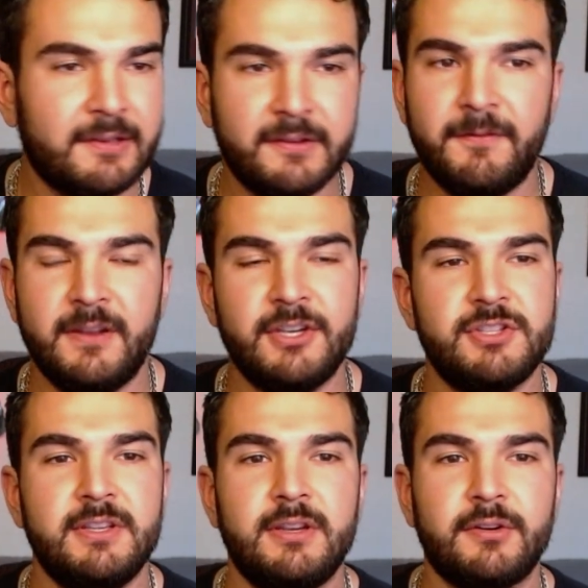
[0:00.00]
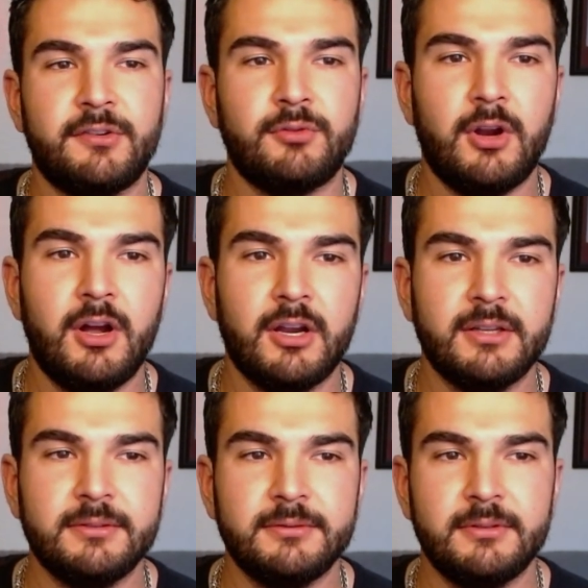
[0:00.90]
to finish the year strong.
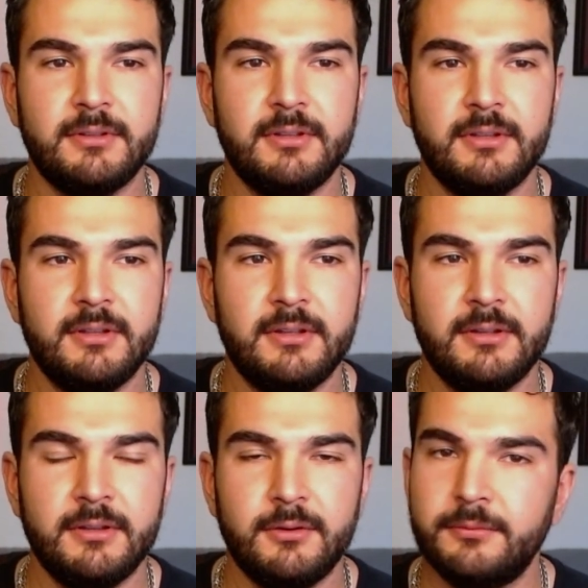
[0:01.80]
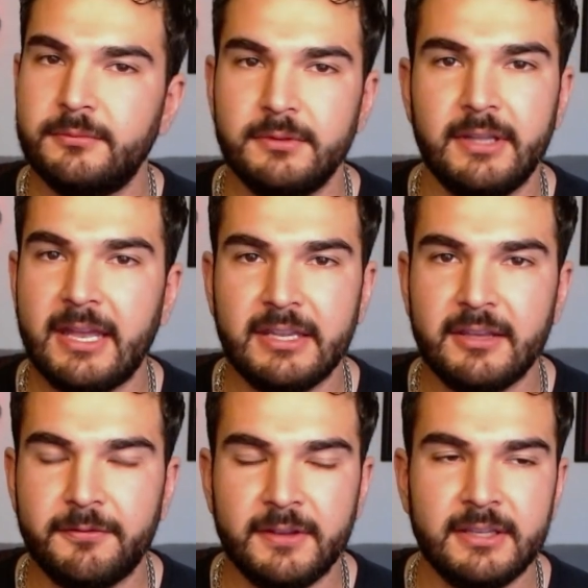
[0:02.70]
Lane
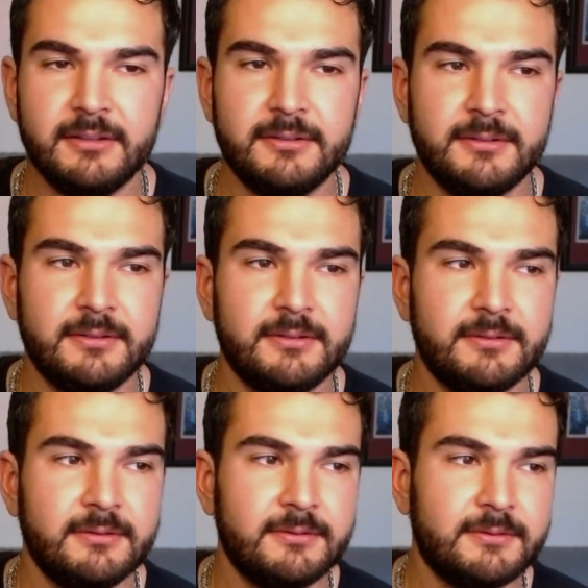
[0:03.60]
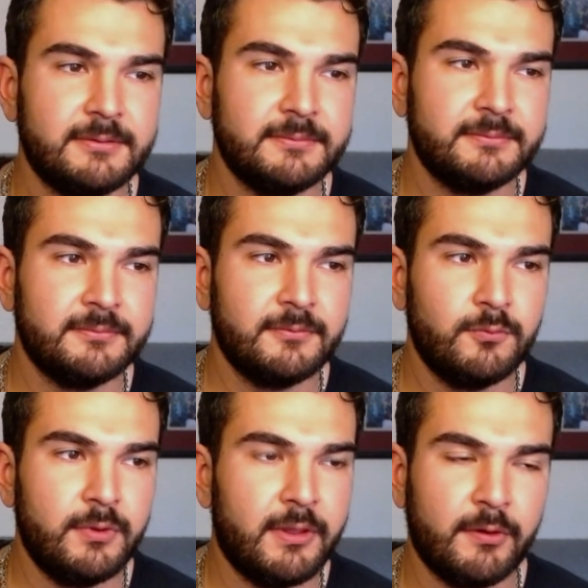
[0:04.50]
Kiffin.
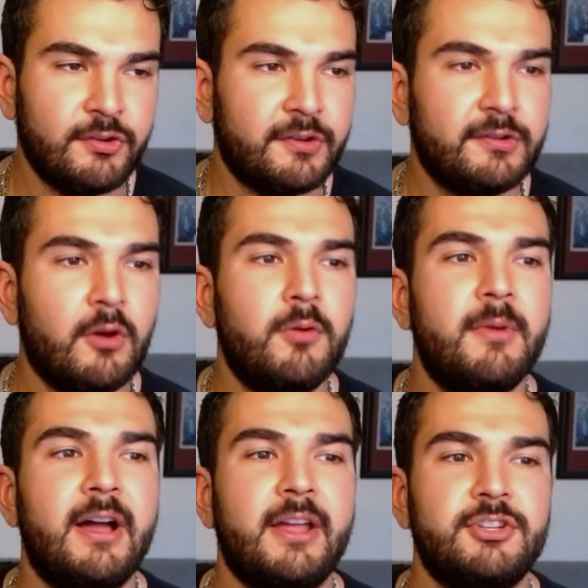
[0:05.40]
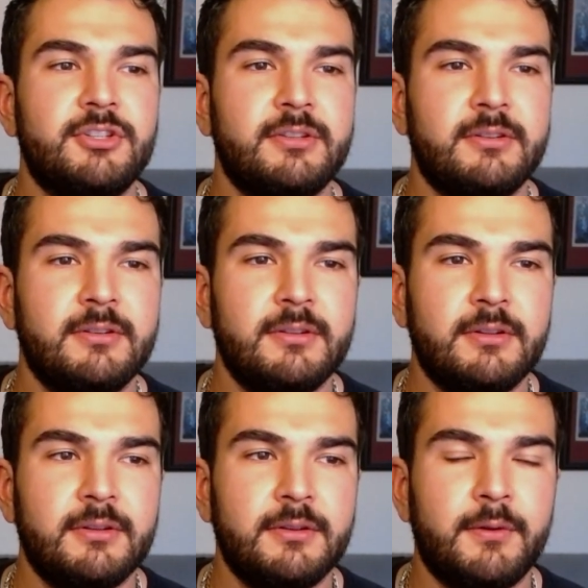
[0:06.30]
There was just so much
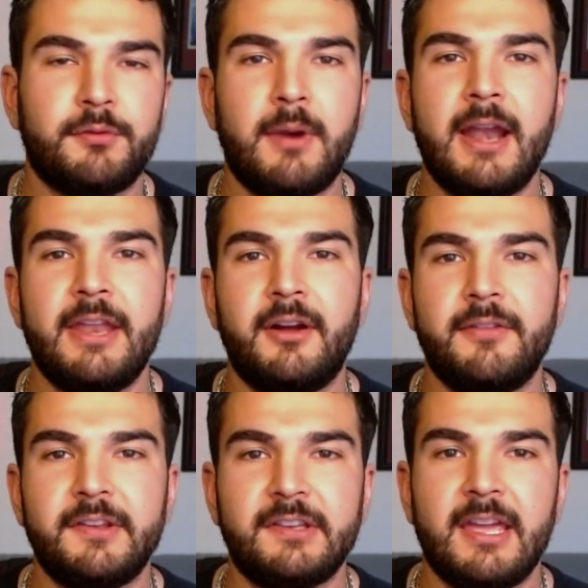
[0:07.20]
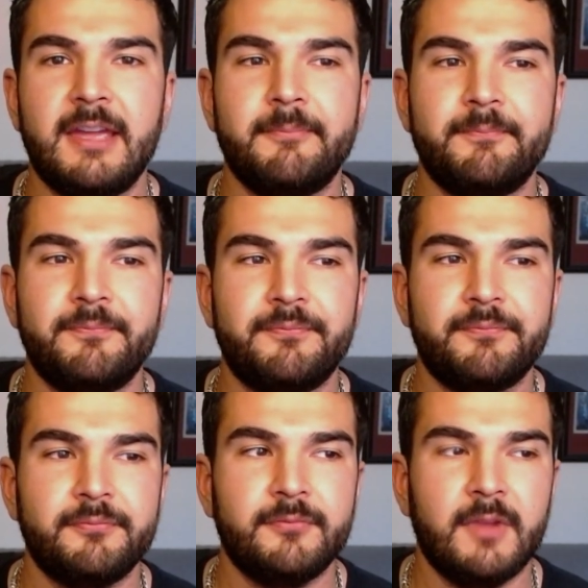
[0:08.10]
that was riding on this game.
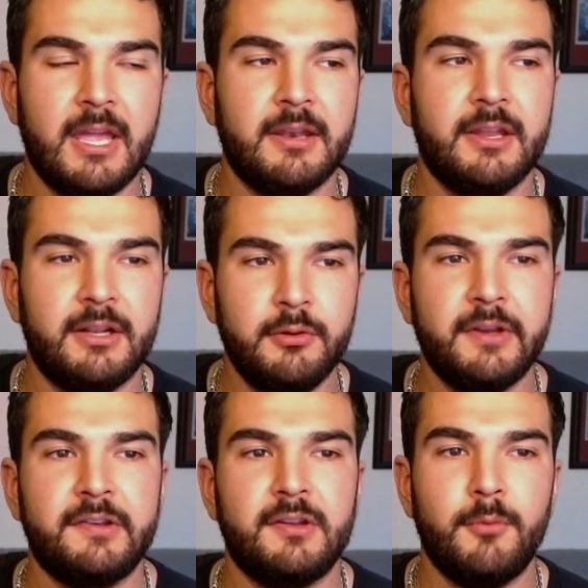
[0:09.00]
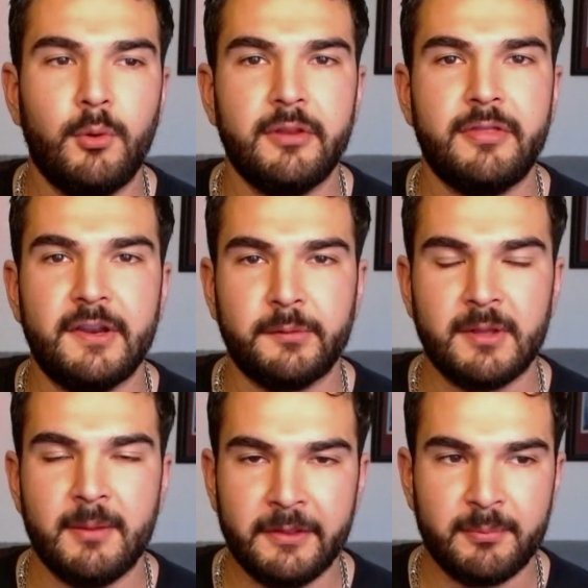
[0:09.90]
And including some more things
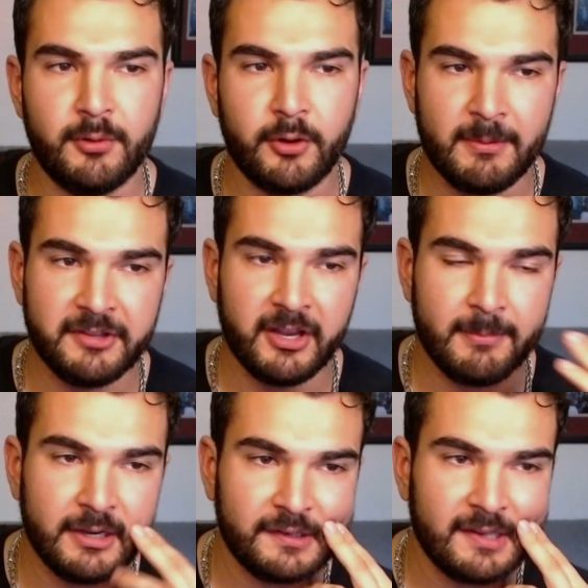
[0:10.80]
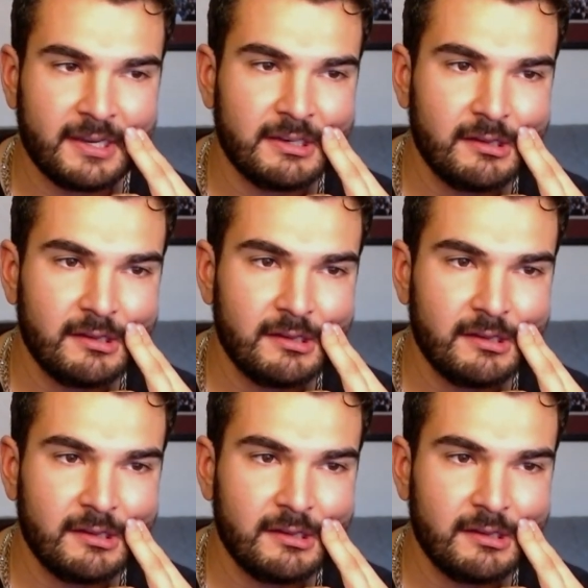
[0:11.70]
about the program I'll talk about in a second.